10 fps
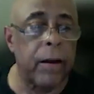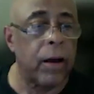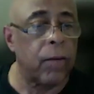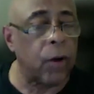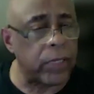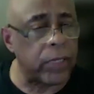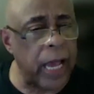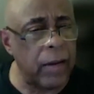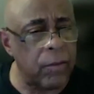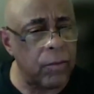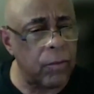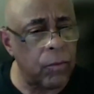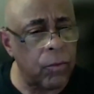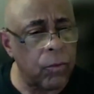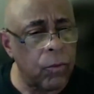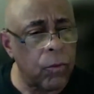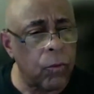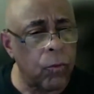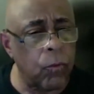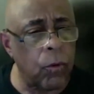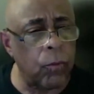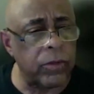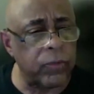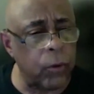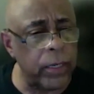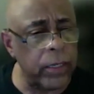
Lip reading: What was that? What was 4 weeks?